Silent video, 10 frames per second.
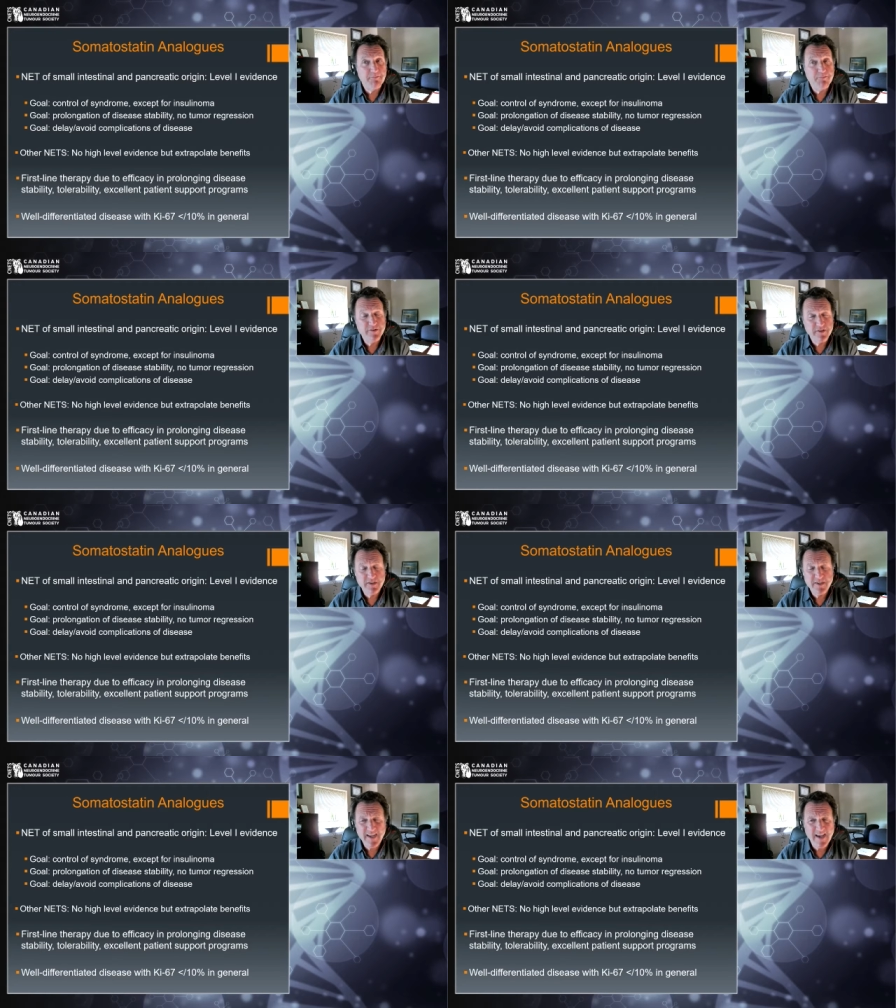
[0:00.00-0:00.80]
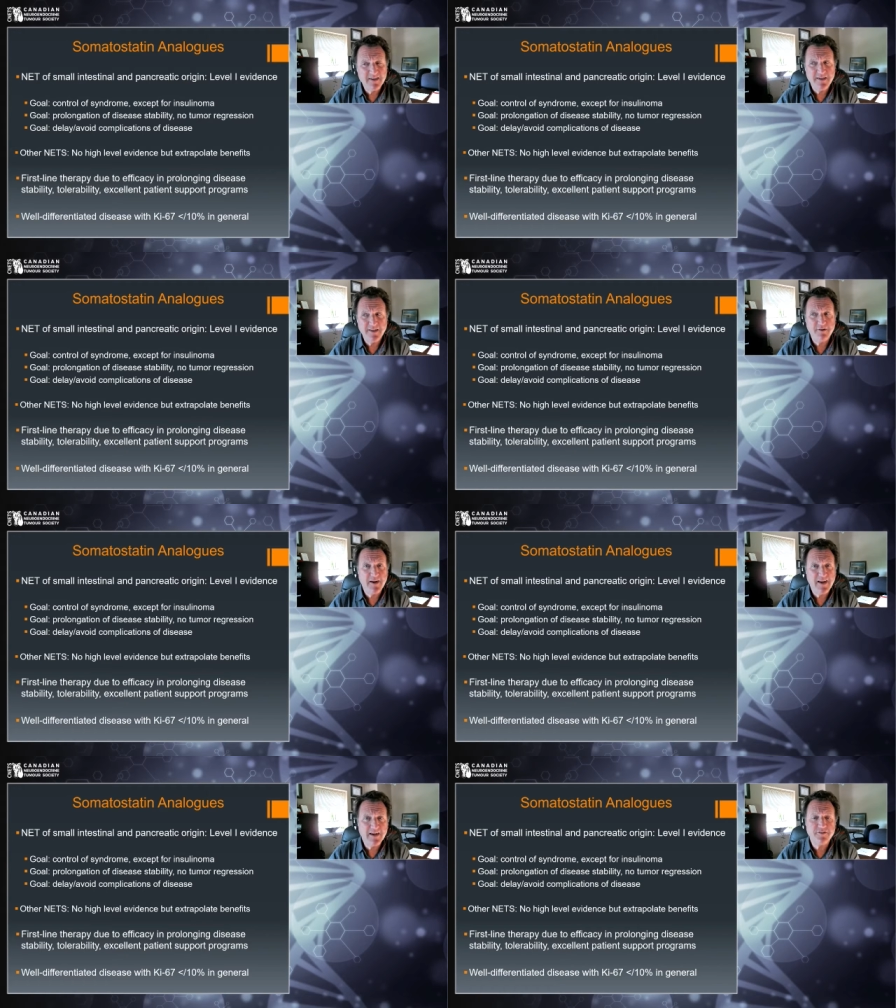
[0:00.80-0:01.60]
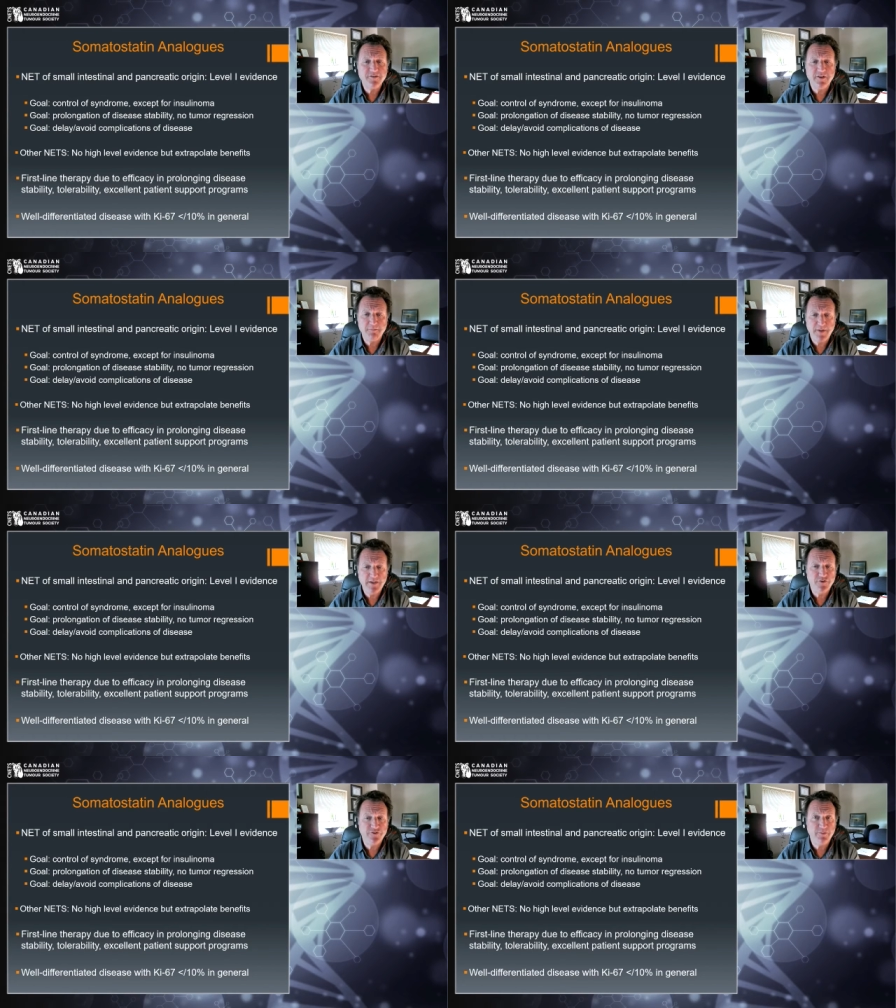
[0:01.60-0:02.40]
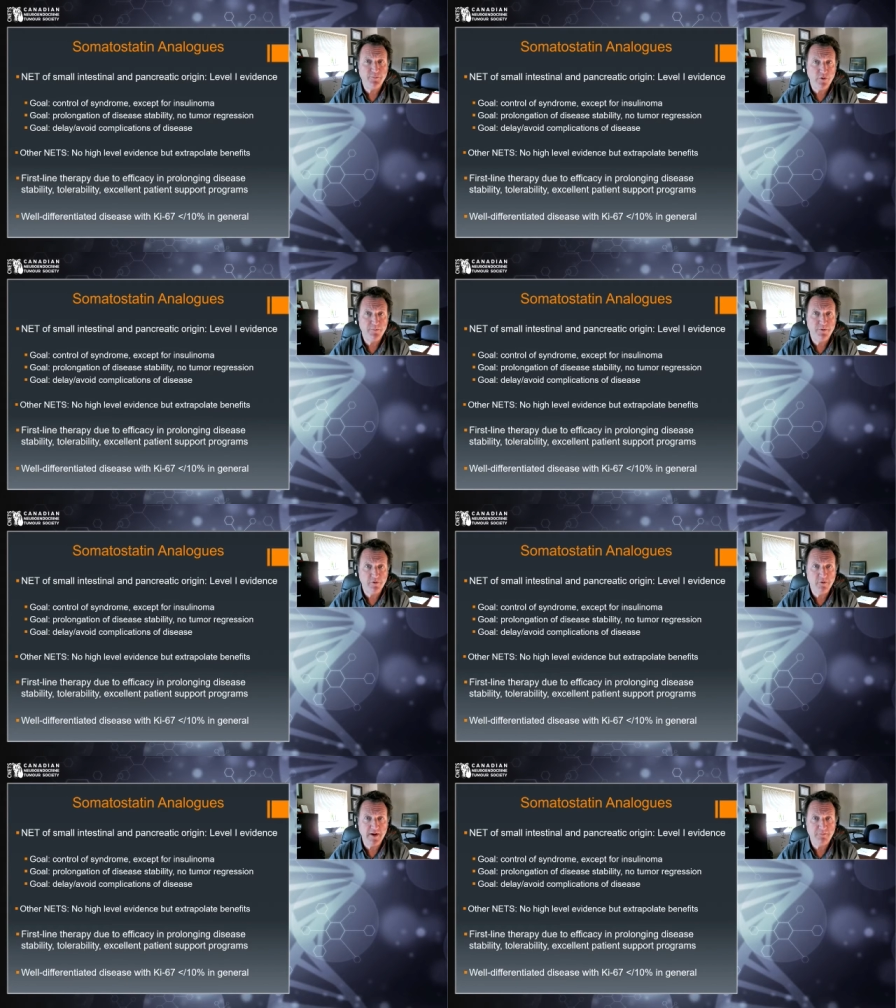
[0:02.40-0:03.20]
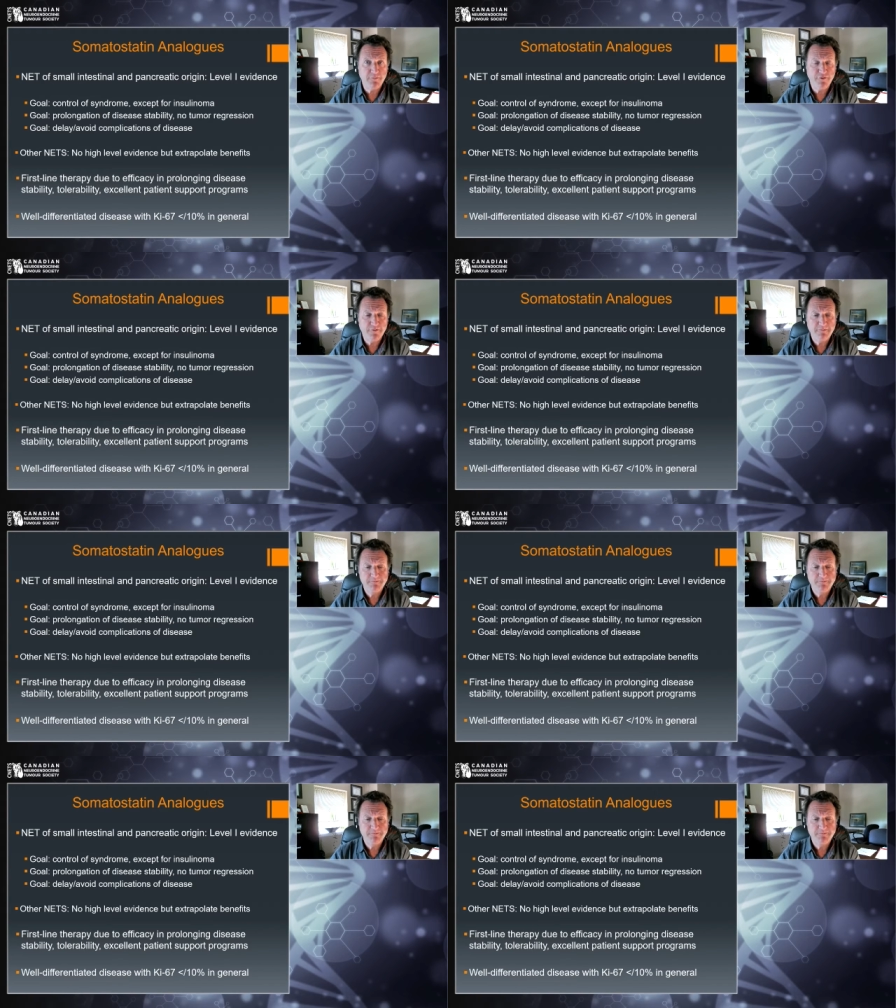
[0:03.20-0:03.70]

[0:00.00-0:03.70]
and particularly in Canada, there are excellent patient support programs.